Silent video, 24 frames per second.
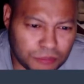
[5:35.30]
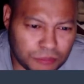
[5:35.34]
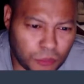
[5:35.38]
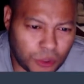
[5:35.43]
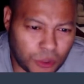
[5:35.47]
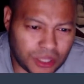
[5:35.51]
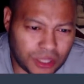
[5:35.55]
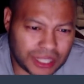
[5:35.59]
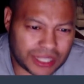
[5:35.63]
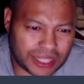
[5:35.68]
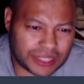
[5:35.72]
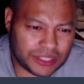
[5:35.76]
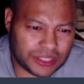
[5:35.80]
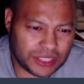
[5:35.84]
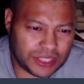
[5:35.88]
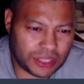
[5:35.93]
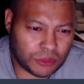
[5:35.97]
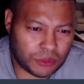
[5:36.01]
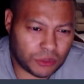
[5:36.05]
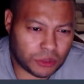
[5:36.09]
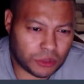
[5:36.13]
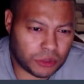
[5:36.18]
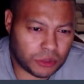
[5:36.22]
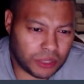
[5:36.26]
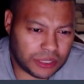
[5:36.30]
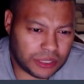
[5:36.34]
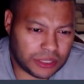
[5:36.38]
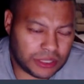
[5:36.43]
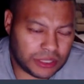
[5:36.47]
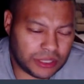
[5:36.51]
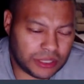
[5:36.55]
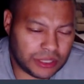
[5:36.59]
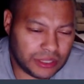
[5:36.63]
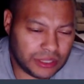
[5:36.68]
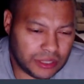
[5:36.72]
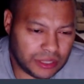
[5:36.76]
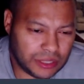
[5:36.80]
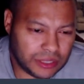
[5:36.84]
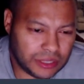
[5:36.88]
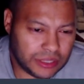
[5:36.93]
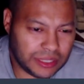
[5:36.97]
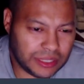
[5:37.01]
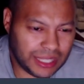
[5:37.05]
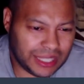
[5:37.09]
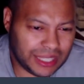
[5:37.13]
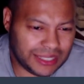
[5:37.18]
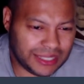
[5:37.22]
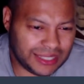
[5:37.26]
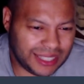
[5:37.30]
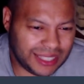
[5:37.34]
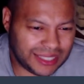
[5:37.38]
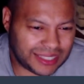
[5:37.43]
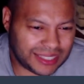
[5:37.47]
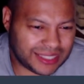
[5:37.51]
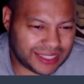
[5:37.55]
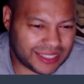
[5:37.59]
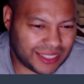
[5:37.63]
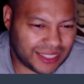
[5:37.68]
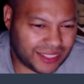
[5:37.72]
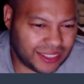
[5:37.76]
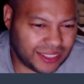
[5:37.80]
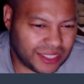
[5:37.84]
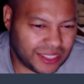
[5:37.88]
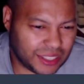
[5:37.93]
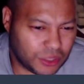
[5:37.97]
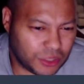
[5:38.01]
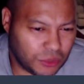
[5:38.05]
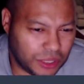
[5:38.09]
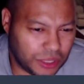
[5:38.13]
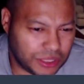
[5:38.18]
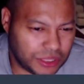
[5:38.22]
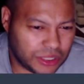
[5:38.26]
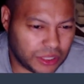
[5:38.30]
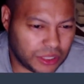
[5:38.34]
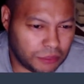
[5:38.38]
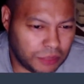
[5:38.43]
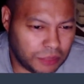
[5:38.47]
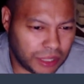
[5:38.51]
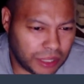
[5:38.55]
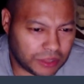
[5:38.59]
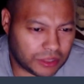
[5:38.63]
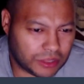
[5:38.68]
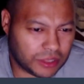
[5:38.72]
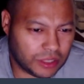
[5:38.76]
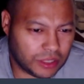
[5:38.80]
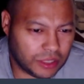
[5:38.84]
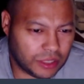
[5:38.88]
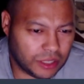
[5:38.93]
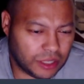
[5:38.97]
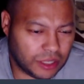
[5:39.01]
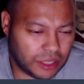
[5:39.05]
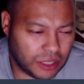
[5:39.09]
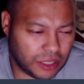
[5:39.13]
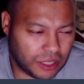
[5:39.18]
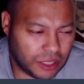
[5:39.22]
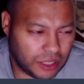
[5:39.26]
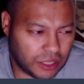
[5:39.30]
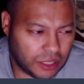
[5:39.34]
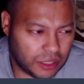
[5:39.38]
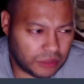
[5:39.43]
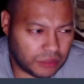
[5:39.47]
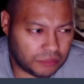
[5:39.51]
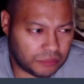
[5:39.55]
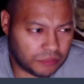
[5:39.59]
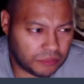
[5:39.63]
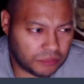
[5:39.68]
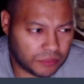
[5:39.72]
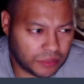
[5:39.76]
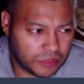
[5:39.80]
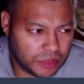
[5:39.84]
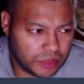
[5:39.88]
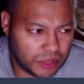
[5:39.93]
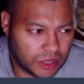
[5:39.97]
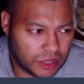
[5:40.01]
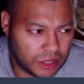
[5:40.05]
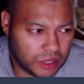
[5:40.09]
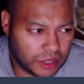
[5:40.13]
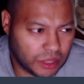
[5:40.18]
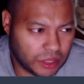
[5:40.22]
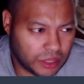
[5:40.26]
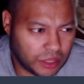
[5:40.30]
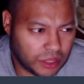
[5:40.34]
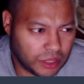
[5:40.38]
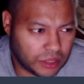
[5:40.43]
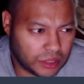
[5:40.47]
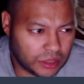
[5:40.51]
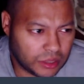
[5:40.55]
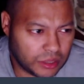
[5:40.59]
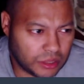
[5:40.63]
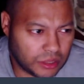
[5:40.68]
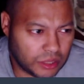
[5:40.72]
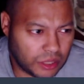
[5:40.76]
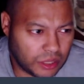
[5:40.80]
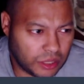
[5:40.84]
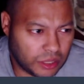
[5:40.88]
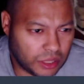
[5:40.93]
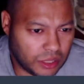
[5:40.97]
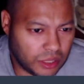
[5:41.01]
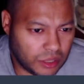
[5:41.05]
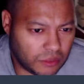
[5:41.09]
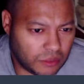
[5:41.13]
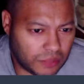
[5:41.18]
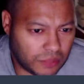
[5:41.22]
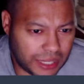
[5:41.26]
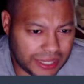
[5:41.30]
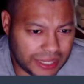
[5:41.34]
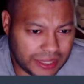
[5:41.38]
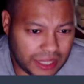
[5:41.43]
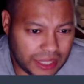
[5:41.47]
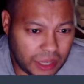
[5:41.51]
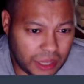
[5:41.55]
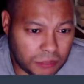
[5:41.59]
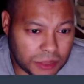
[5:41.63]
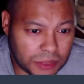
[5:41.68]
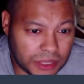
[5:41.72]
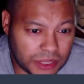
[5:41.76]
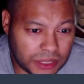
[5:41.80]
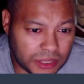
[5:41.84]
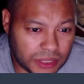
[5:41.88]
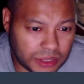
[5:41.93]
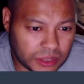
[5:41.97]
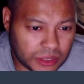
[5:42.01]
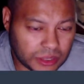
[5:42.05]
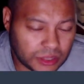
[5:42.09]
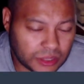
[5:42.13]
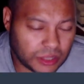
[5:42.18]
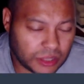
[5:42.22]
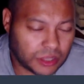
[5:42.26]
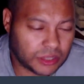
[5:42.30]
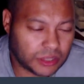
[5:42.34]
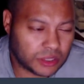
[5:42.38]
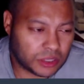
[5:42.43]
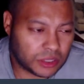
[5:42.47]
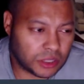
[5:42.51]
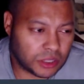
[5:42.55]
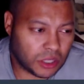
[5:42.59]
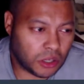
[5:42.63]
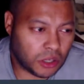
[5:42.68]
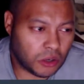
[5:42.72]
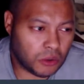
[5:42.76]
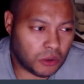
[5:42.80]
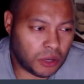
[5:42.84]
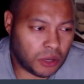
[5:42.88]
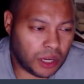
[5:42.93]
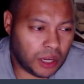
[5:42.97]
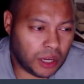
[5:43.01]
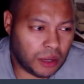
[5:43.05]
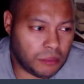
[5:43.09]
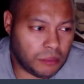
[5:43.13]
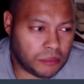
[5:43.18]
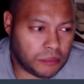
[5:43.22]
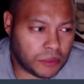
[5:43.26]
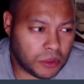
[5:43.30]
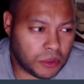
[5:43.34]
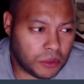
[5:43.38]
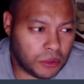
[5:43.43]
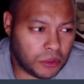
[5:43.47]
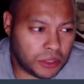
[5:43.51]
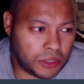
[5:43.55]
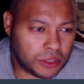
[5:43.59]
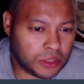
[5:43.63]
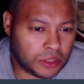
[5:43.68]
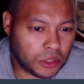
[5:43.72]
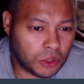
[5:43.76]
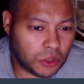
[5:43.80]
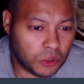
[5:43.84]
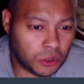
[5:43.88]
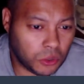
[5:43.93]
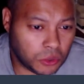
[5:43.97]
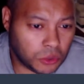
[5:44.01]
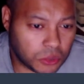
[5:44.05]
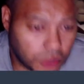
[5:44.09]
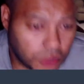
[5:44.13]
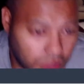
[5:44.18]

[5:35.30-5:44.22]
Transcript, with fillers: more like a general question, not necessarily a question about the um, the writing competition. So I'm going to hold